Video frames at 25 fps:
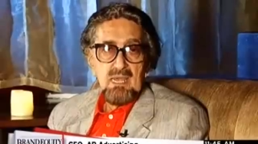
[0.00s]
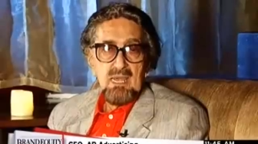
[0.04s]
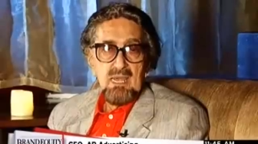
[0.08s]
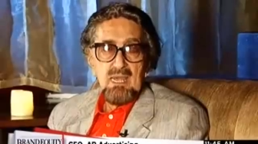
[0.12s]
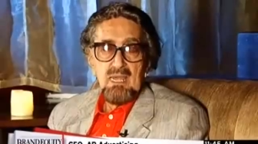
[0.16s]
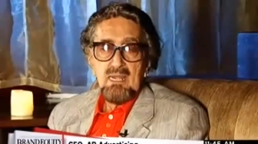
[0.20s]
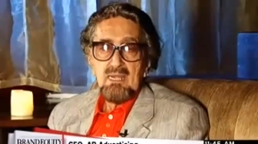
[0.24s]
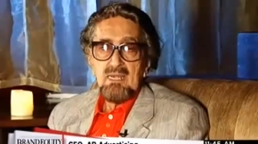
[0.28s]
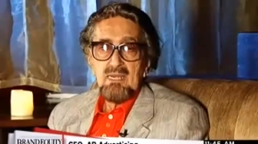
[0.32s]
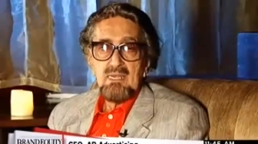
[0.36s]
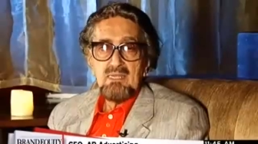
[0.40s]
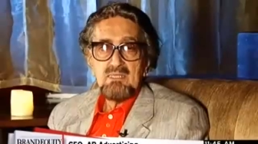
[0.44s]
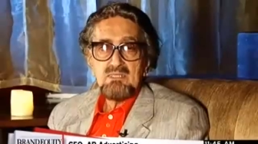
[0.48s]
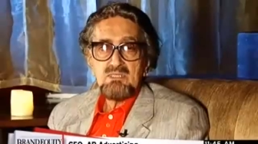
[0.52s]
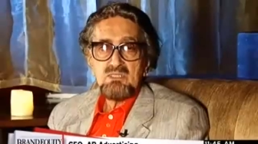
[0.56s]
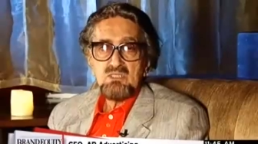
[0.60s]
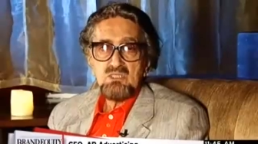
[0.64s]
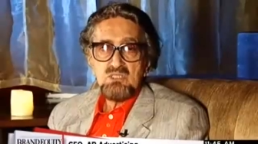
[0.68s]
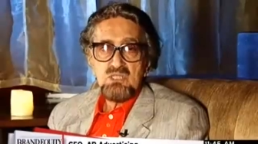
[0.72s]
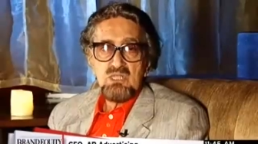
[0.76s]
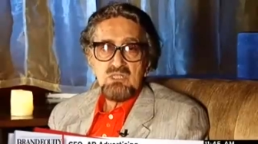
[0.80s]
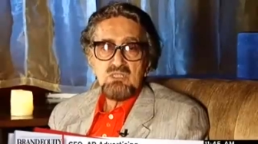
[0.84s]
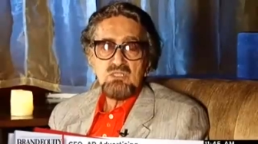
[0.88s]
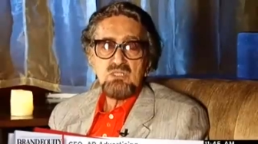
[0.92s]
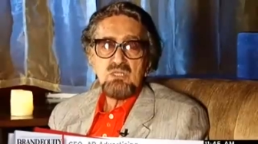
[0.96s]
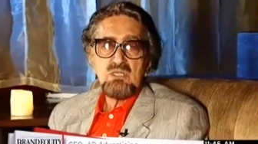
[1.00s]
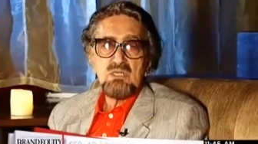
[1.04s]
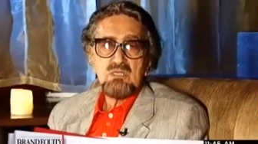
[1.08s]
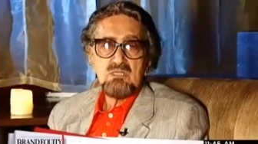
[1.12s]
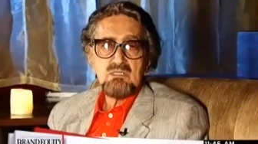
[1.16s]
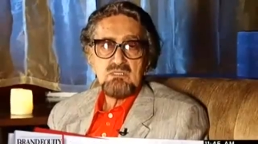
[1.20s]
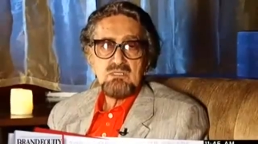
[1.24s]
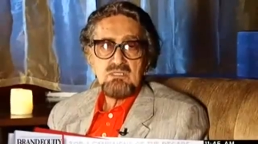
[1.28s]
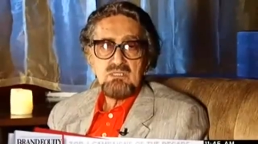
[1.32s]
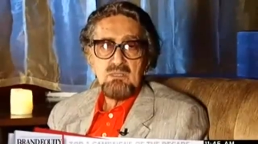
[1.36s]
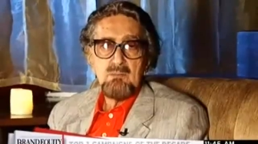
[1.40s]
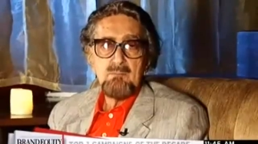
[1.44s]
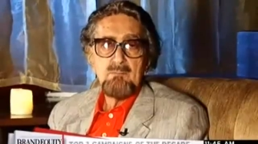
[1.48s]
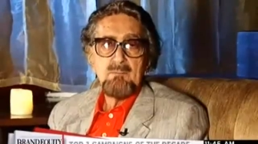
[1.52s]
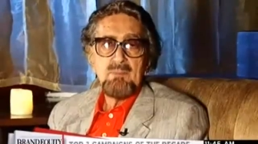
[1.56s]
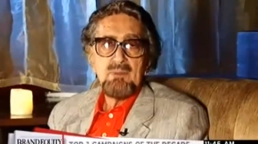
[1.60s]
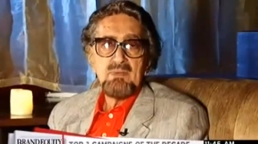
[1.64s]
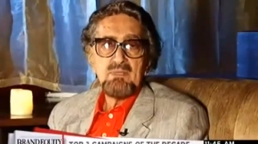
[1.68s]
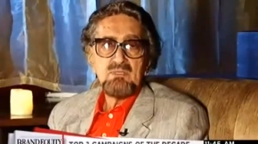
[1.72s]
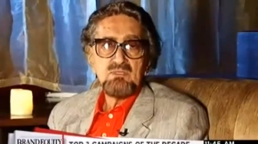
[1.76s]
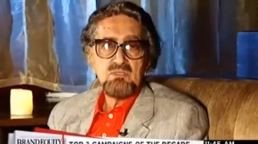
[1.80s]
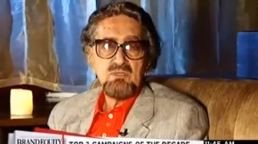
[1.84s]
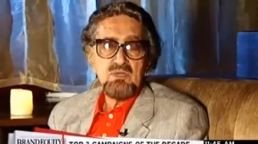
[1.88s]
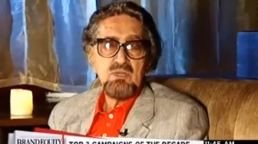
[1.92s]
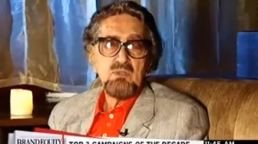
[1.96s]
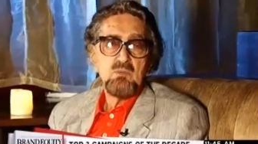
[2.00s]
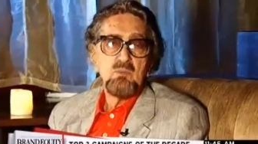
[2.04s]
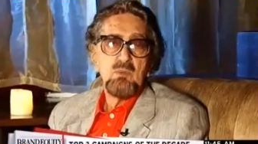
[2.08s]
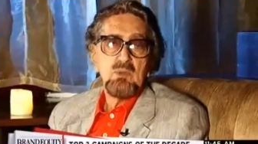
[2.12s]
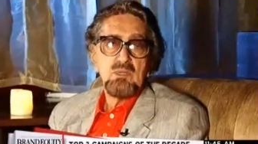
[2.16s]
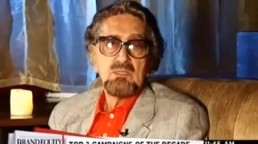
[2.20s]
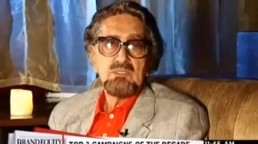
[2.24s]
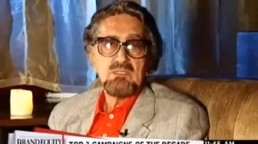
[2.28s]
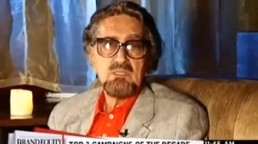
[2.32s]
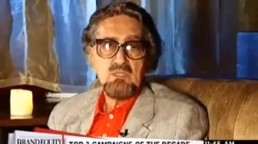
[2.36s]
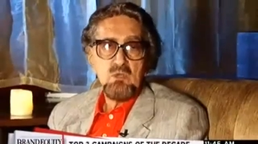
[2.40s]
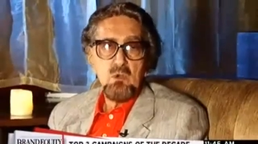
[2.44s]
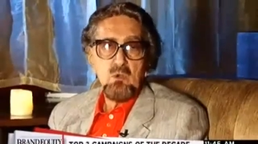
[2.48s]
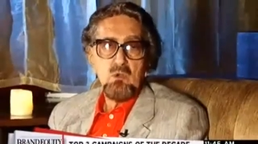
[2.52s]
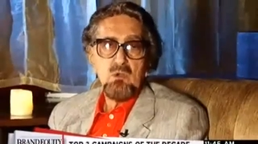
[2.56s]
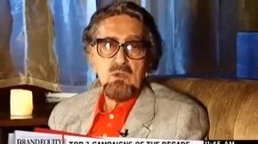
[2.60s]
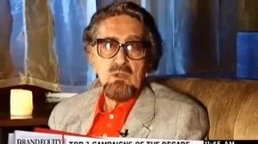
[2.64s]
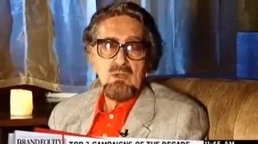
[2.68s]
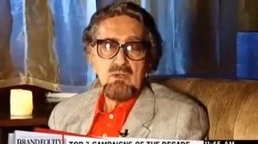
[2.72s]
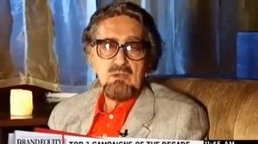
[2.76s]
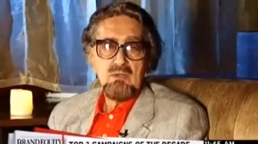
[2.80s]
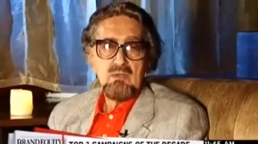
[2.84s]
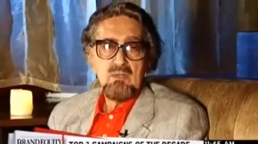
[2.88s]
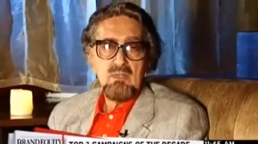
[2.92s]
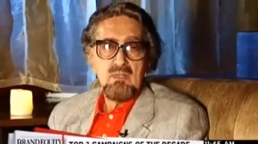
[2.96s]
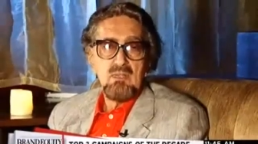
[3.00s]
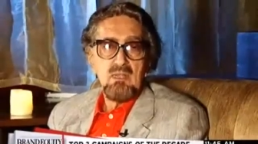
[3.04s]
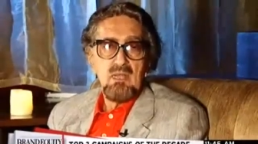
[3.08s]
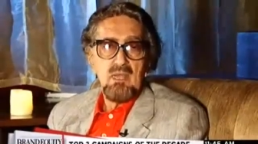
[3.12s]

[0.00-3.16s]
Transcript: And it's such a simple three-word slogan.